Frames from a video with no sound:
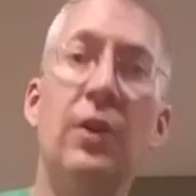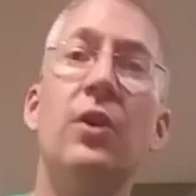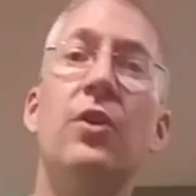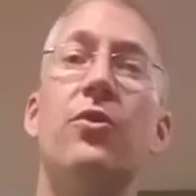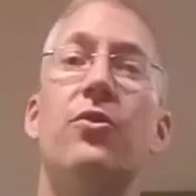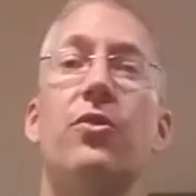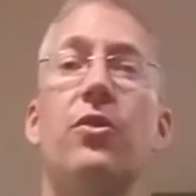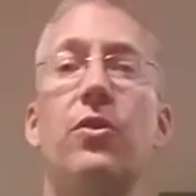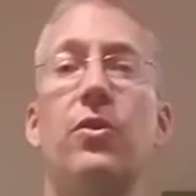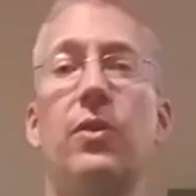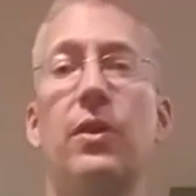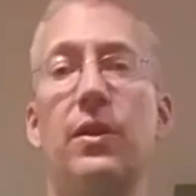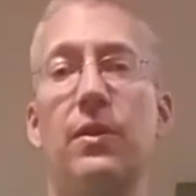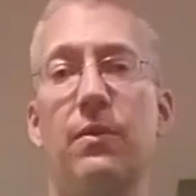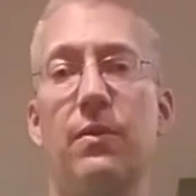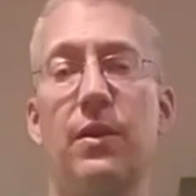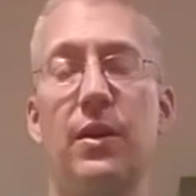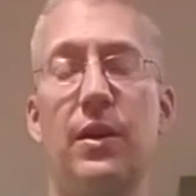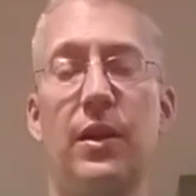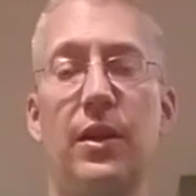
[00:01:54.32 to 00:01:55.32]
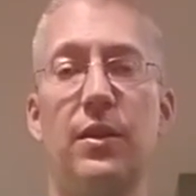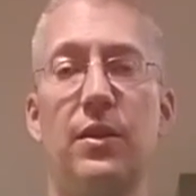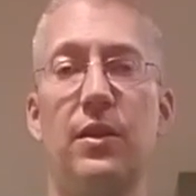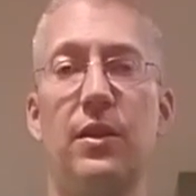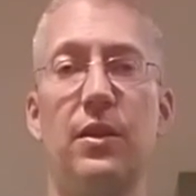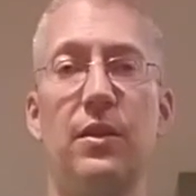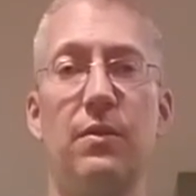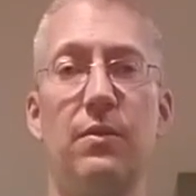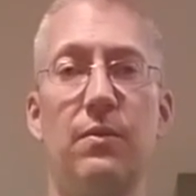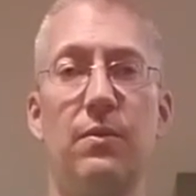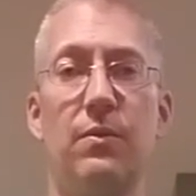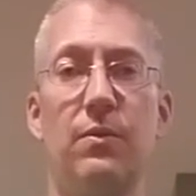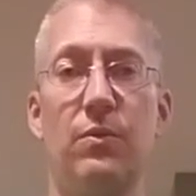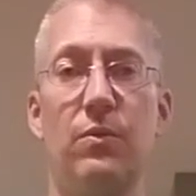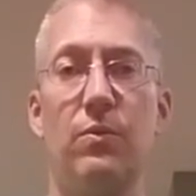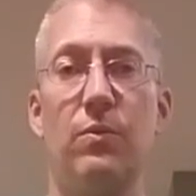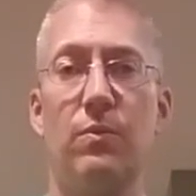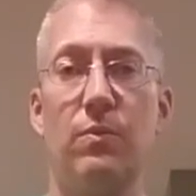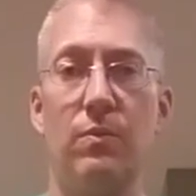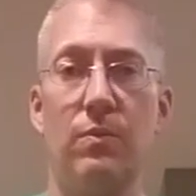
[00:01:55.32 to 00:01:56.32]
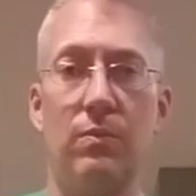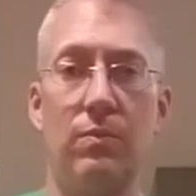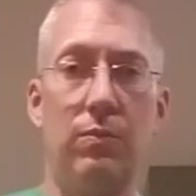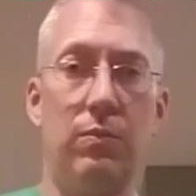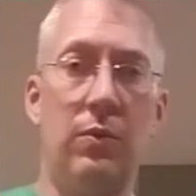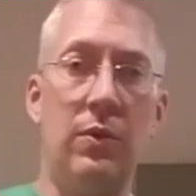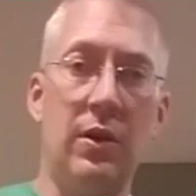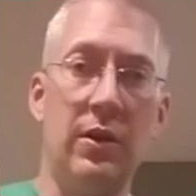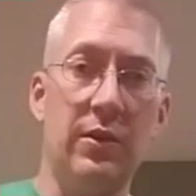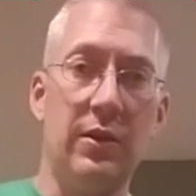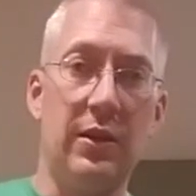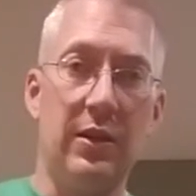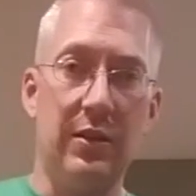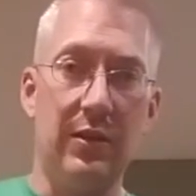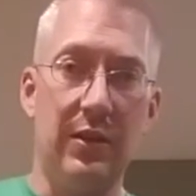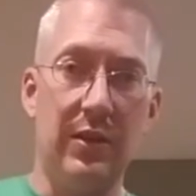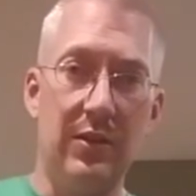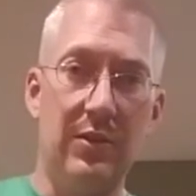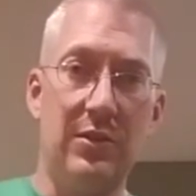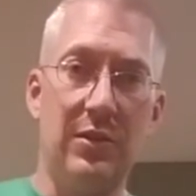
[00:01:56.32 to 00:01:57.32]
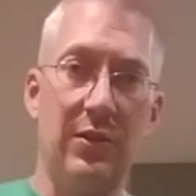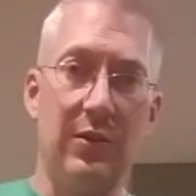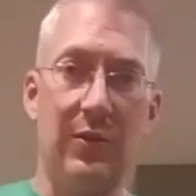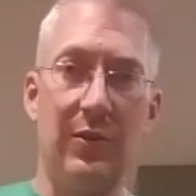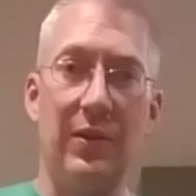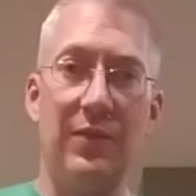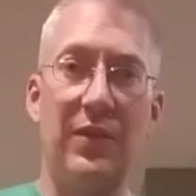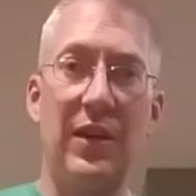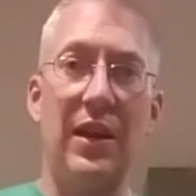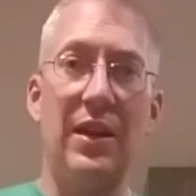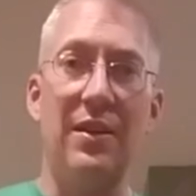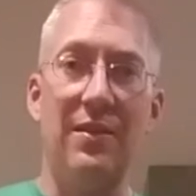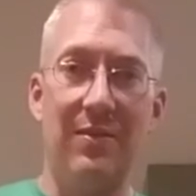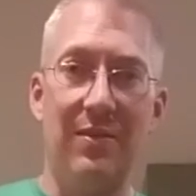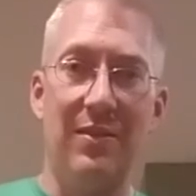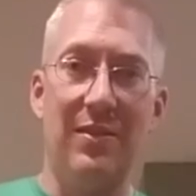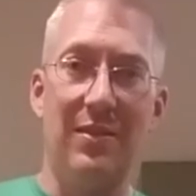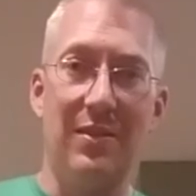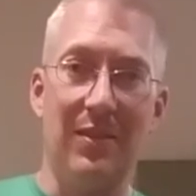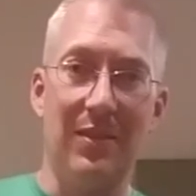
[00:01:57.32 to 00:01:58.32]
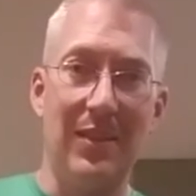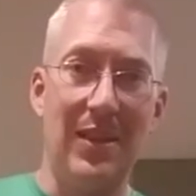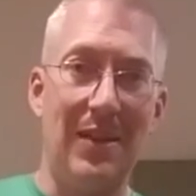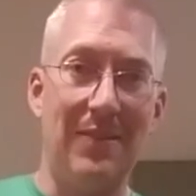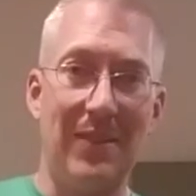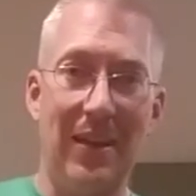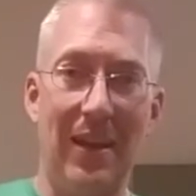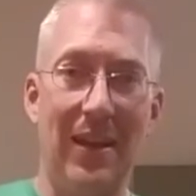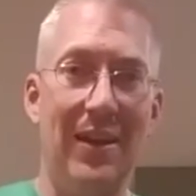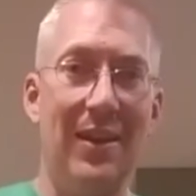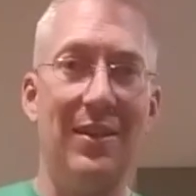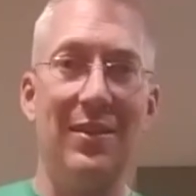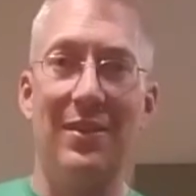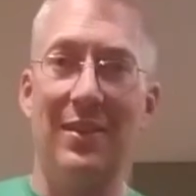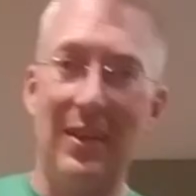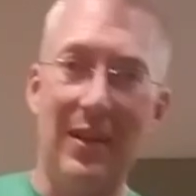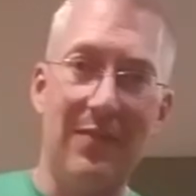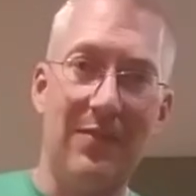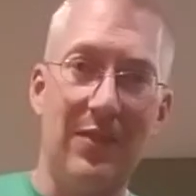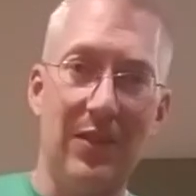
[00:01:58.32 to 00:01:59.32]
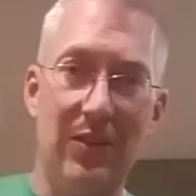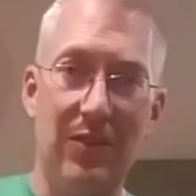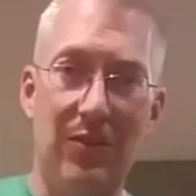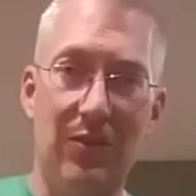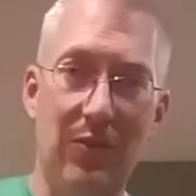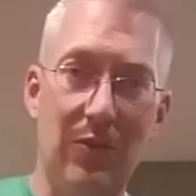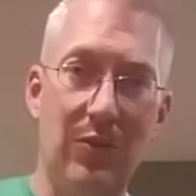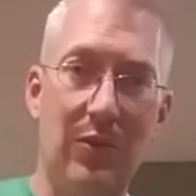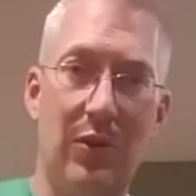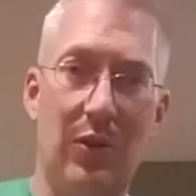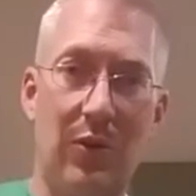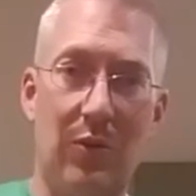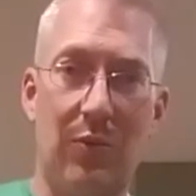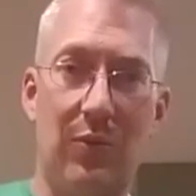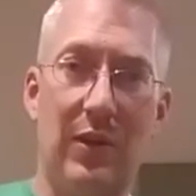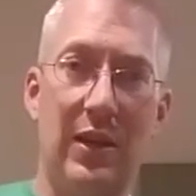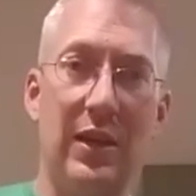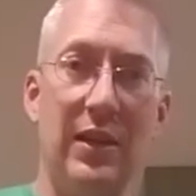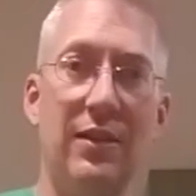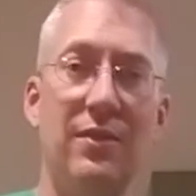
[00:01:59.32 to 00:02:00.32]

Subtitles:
so I can get 1 lovely 2. I've got it left hand left into the right.